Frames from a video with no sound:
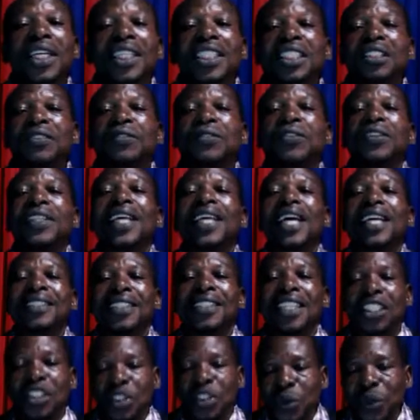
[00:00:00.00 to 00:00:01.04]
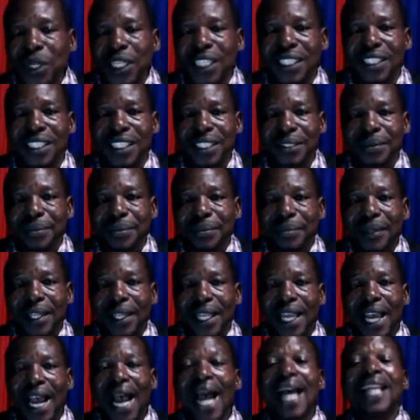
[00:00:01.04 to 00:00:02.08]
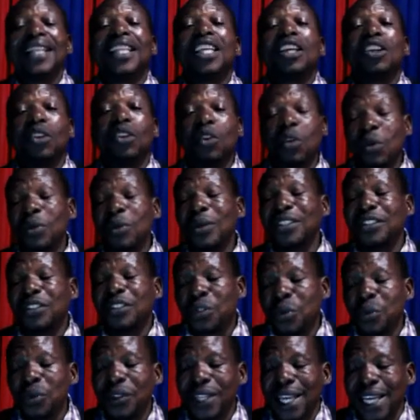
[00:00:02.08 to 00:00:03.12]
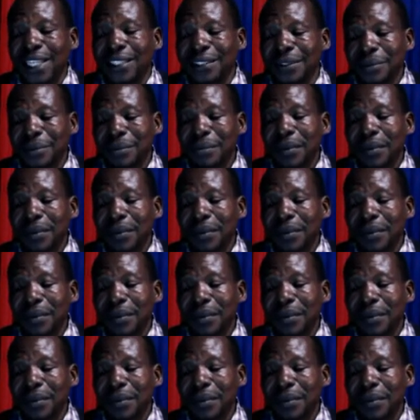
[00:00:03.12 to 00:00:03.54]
it's for their security, and they always do that.